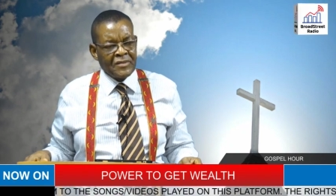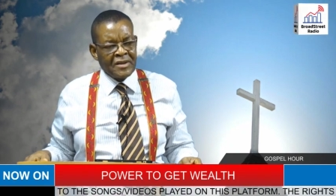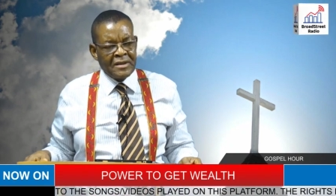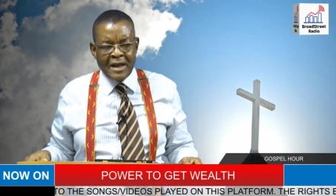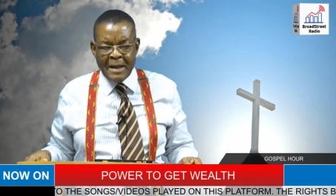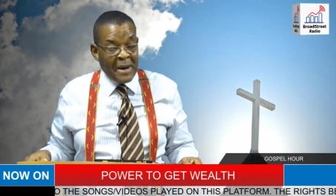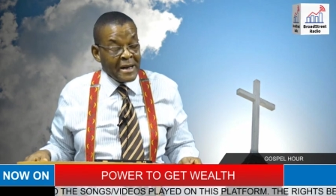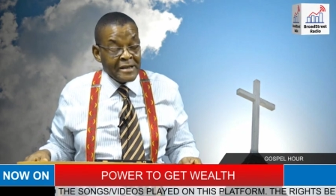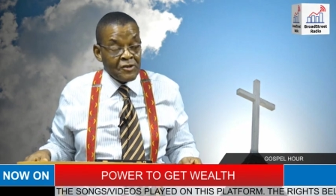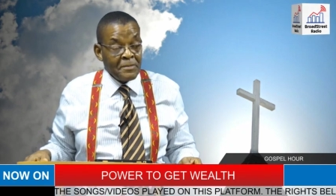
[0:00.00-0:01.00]
I
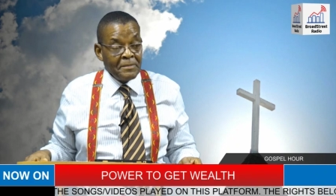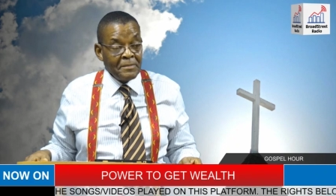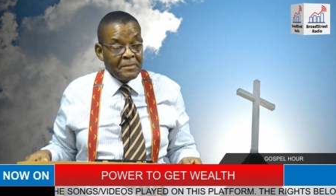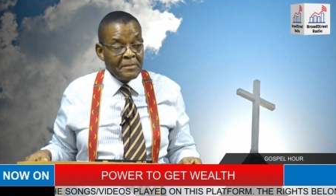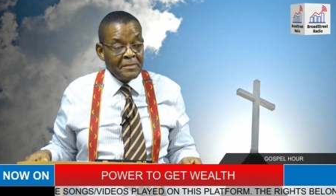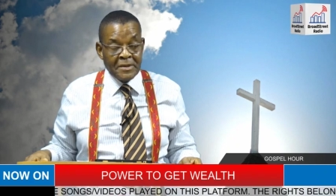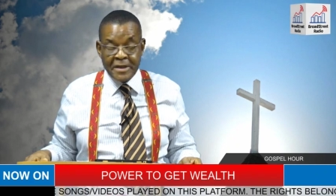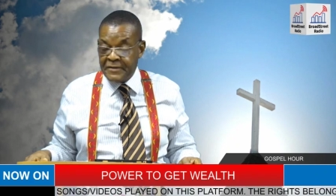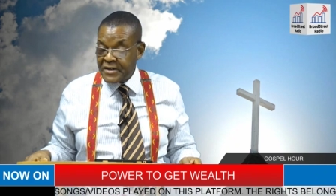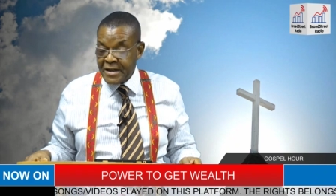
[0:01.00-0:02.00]
packed it up,
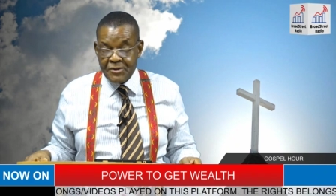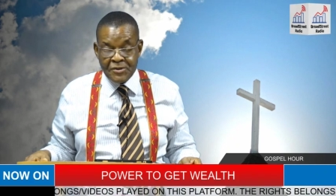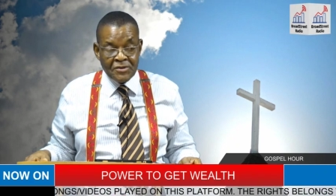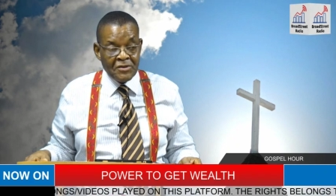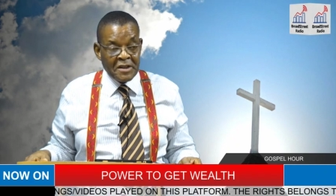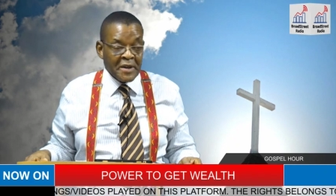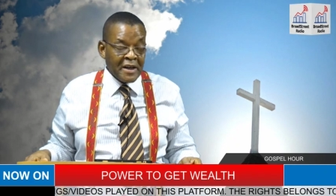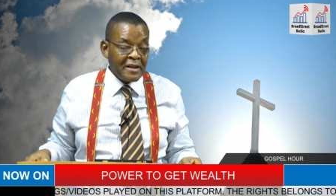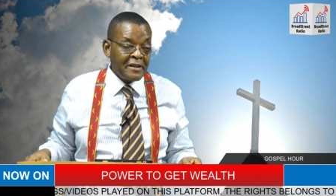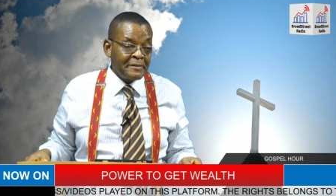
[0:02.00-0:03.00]
gave it out
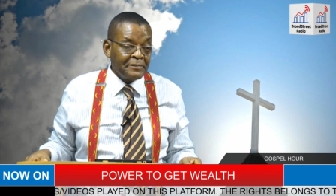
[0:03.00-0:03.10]
immediately.